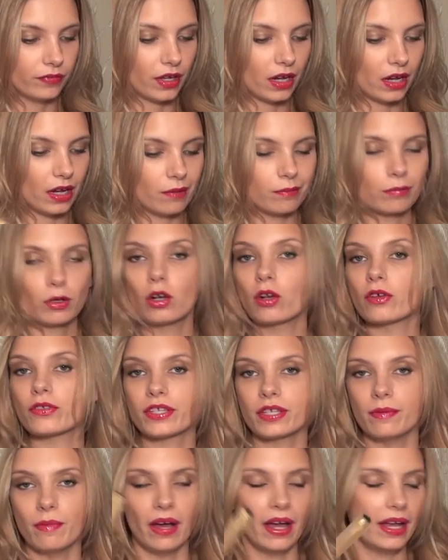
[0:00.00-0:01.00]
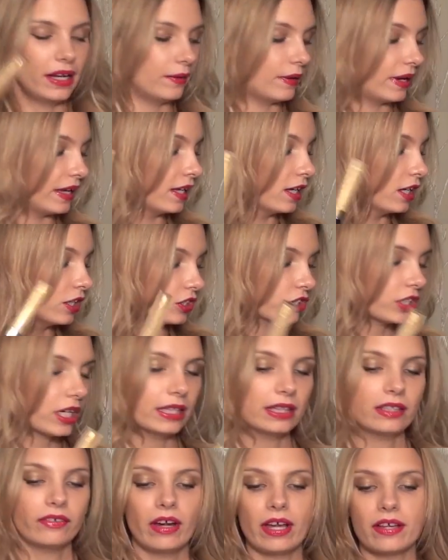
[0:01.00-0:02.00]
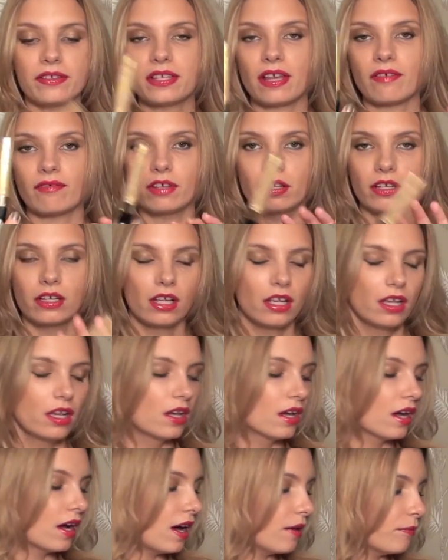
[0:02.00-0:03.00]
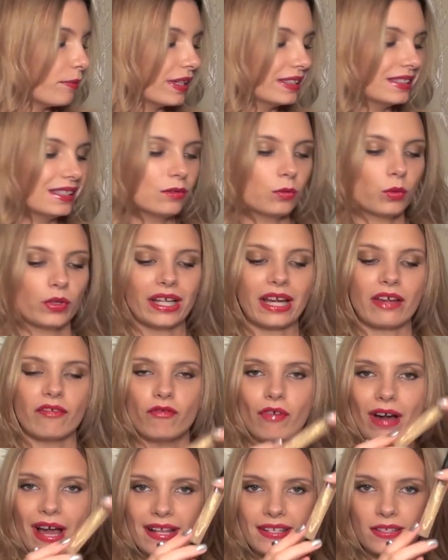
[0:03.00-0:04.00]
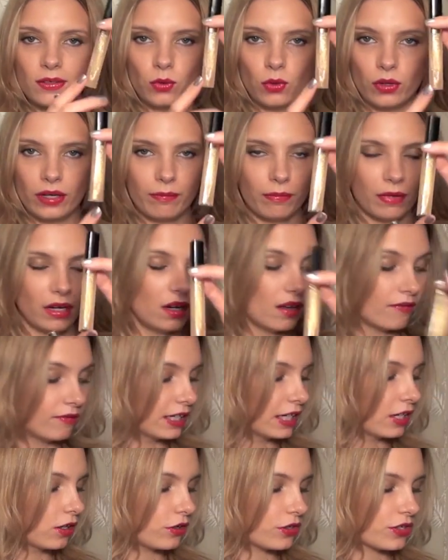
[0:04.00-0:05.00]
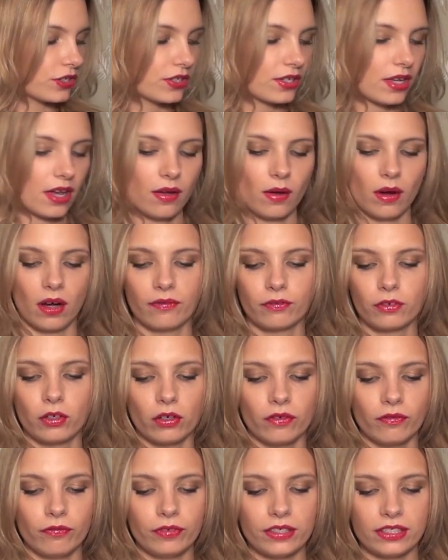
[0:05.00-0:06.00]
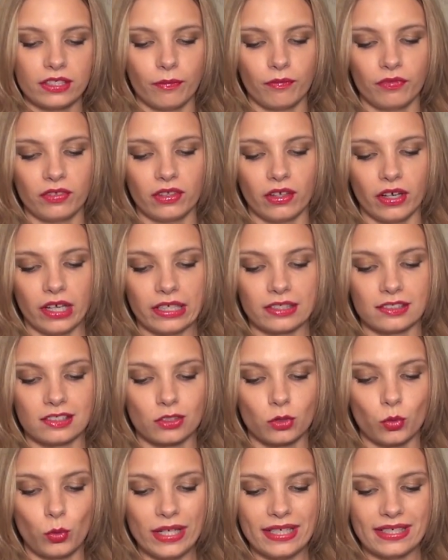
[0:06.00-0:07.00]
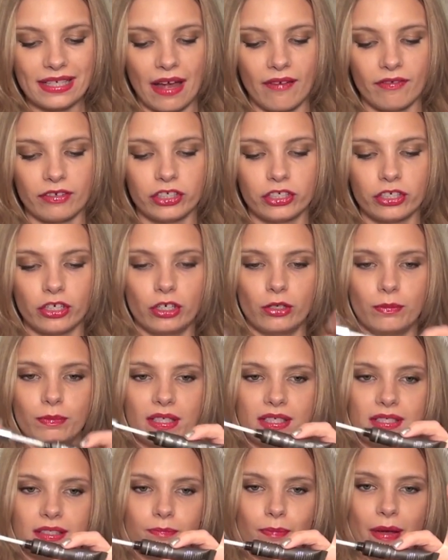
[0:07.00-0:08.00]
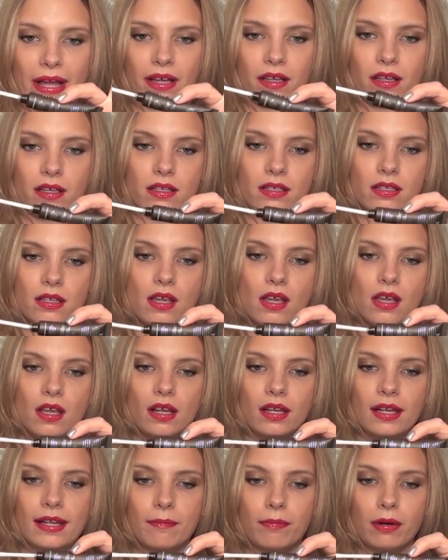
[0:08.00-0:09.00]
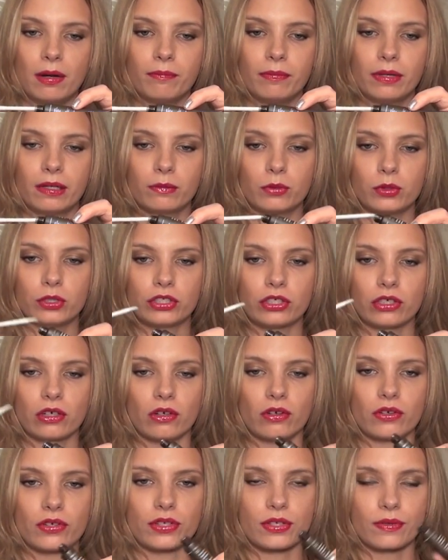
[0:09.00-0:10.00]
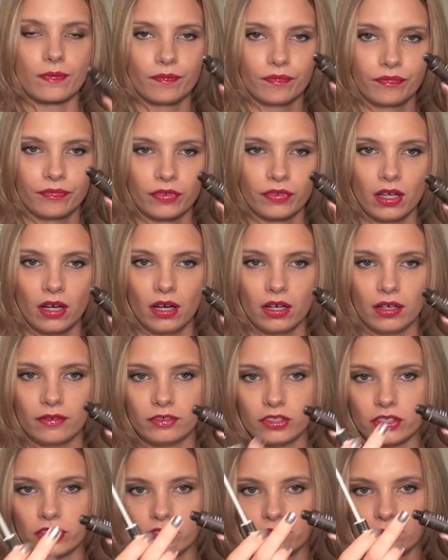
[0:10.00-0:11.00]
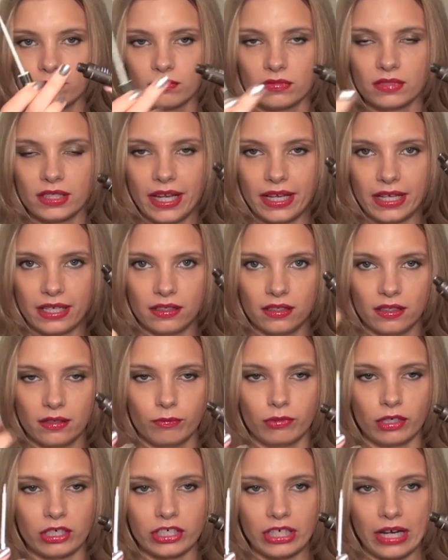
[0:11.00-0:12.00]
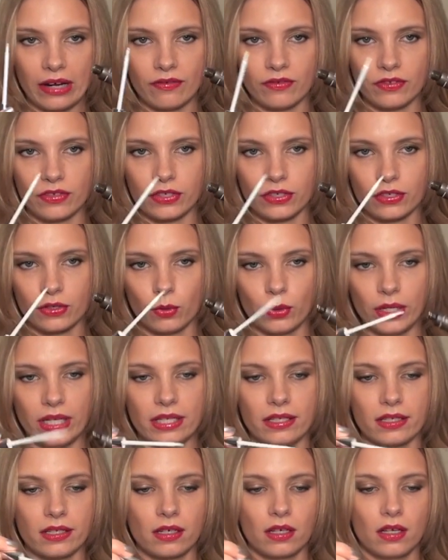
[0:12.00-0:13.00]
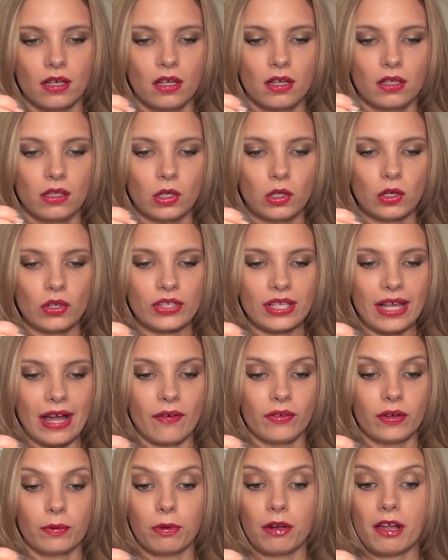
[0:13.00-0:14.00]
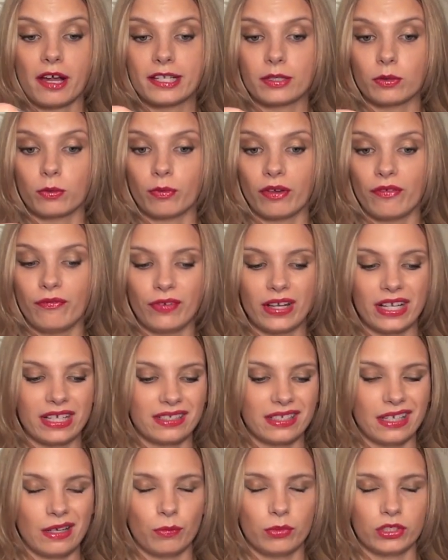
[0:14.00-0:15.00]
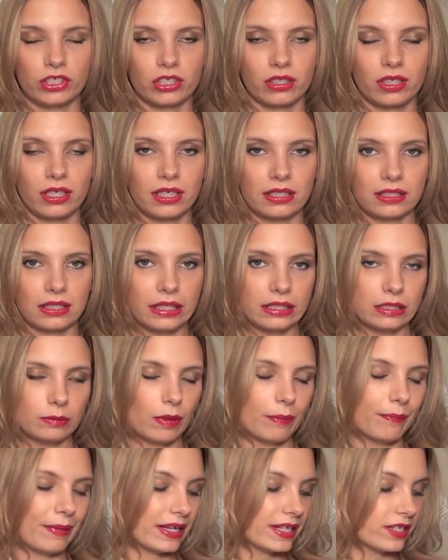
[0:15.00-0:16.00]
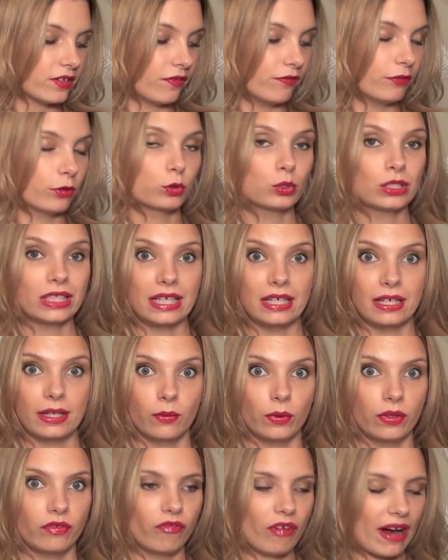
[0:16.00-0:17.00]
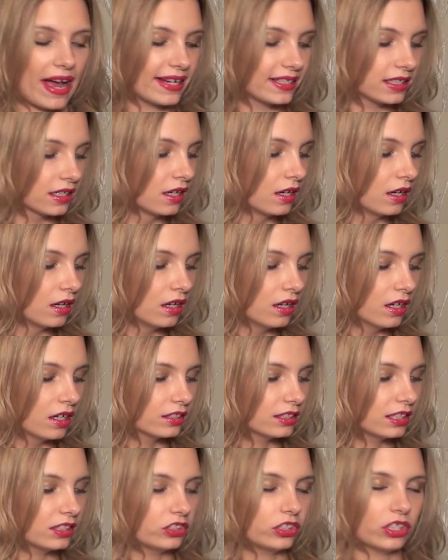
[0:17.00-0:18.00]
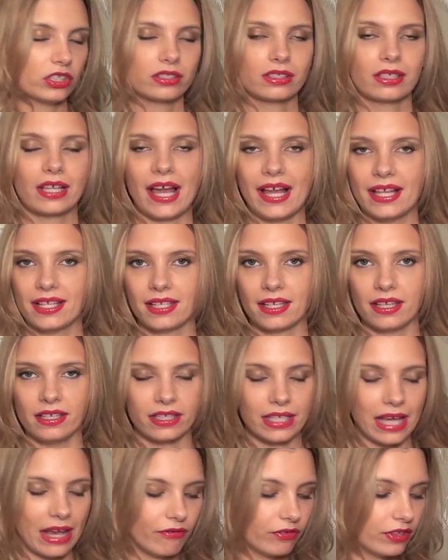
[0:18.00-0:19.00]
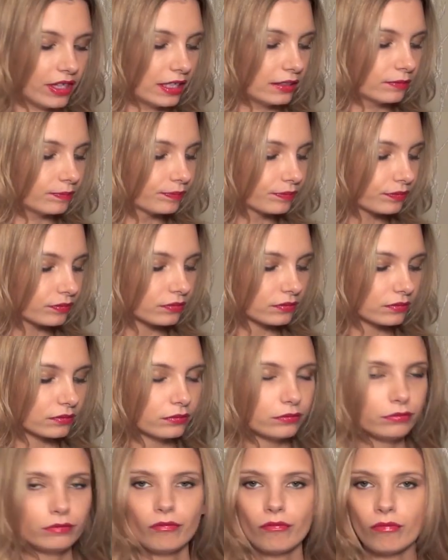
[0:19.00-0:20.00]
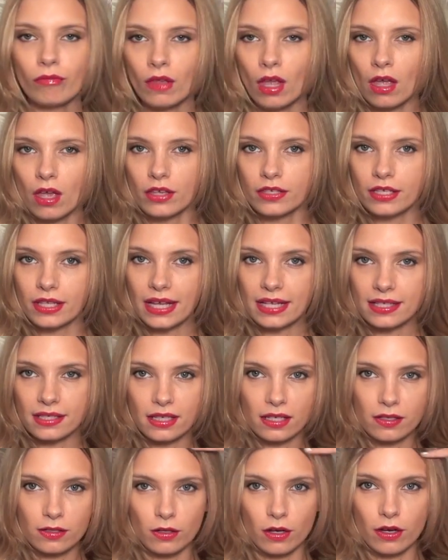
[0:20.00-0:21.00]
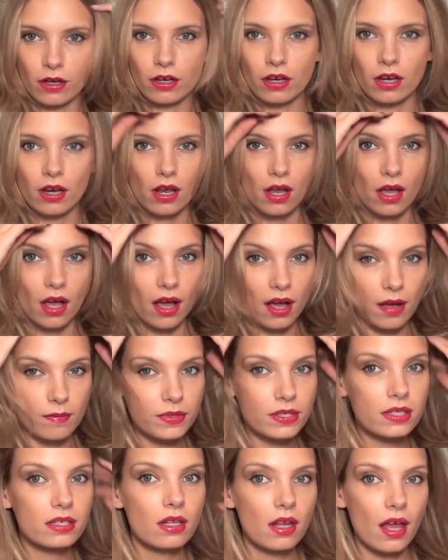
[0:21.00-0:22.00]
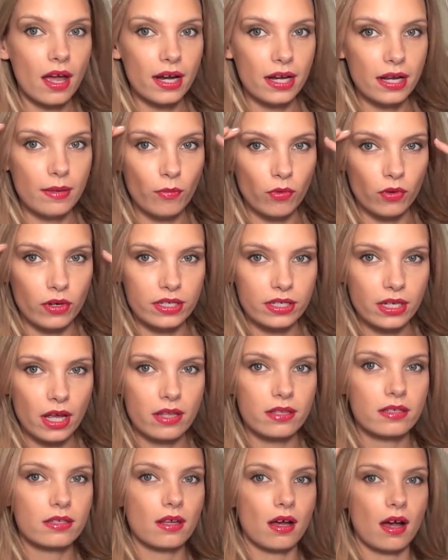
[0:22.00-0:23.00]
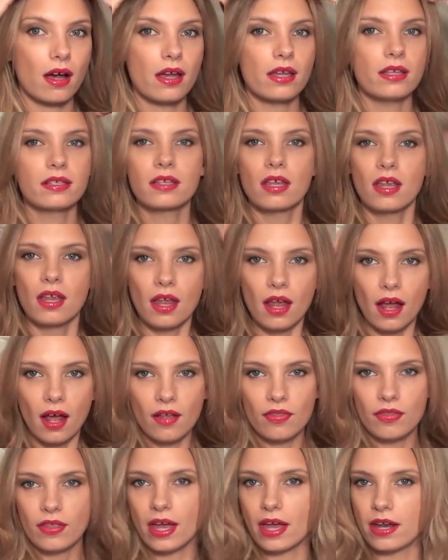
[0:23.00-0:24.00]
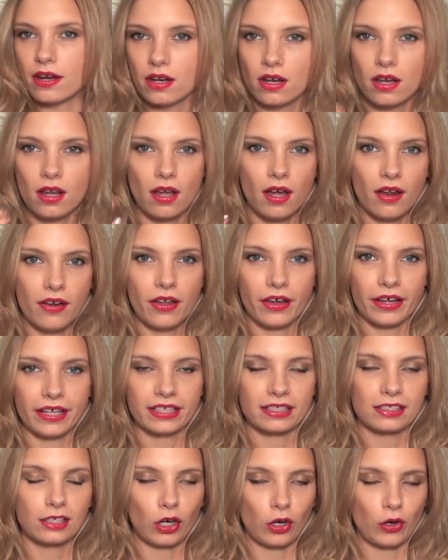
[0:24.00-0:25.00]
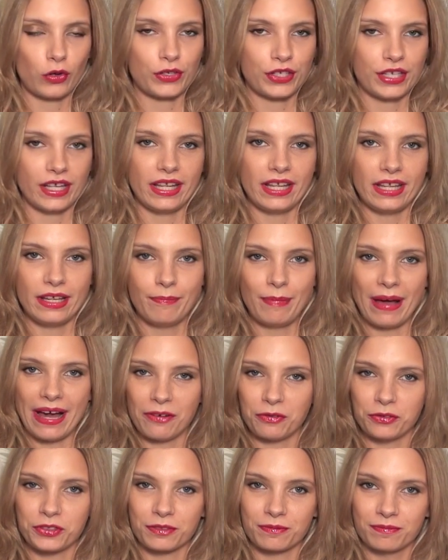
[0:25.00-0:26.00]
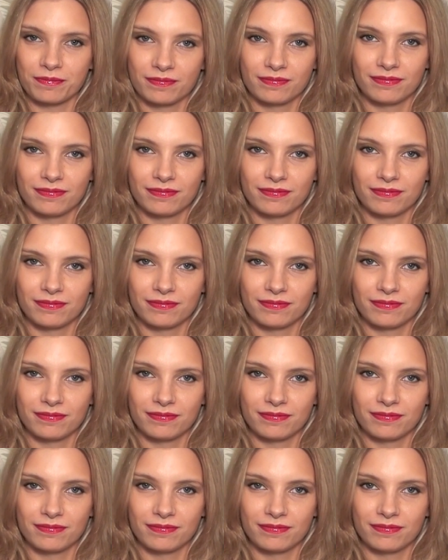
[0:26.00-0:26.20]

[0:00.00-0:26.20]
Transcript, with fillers: Um, Glossomer, anyway, shade three oh seven. Um, but I didn't want to get red all in my lovely gloss, so I've gone for something that I can squeeze out of a tube. This is Becca's Lip Plumping Moisture Gloss. And I've just taken the brush out and squeezed the gloss out and applied it with my fingertip, which I think is a little bit better if you're dealing with red. So it just gets into everything. So that's this look, um, slightly more intense eyes, and then a nice glossy pout.